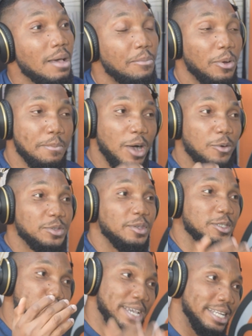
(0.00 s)
But man was
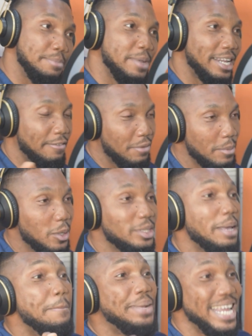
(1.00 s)
just made male and female,
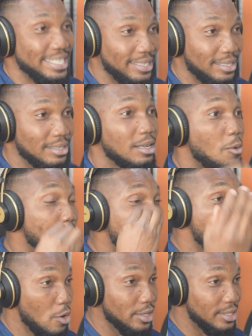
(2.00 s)
then blessed by
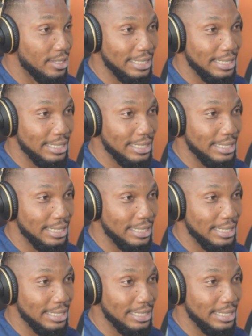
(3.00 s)
words.